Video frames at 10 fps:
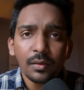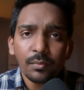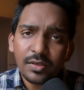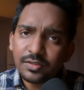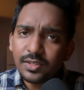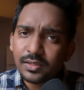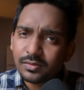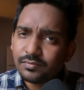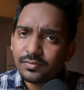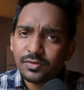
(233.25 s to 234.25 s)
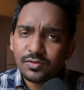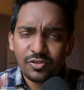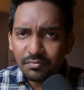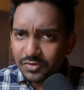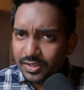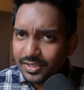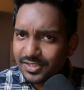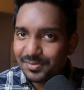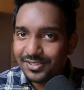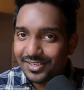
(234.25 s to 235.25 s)
But still, something
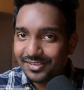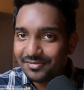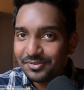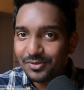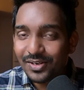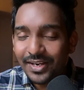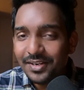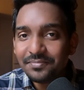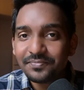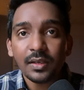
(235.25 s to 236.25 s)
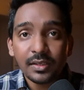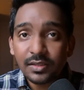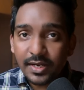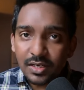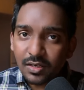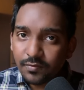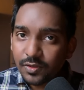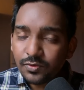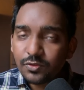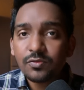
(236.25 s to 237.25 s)
is missing, right? In the
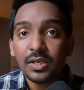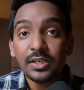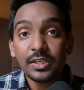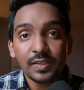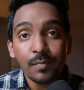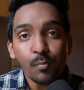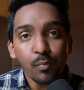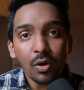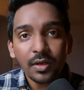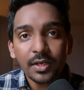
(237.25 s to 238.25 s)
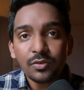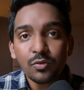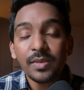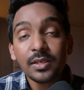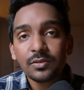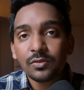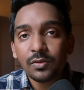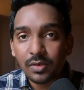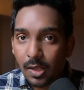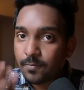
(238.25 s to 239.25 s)
interviews, it is important to make
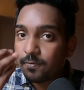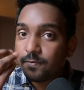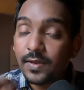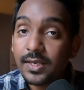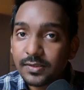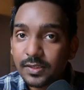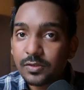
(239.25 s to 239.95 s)
sure a face